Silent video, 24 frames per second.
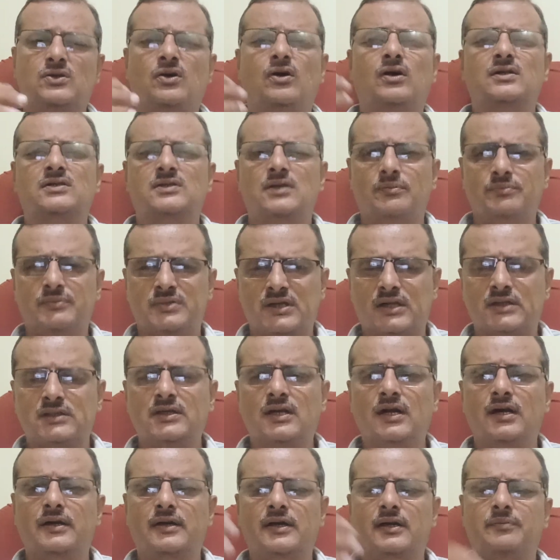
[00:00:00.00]
or some
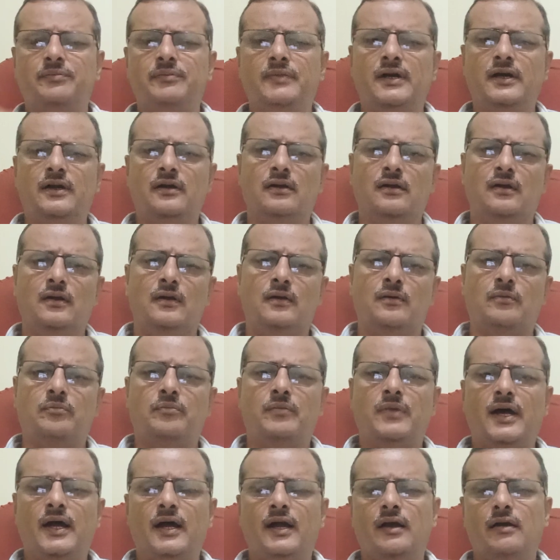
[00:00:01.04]
surgical treatment
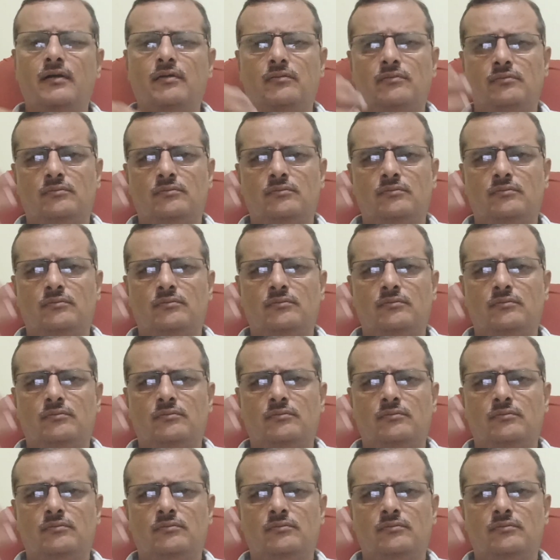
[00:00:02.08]
by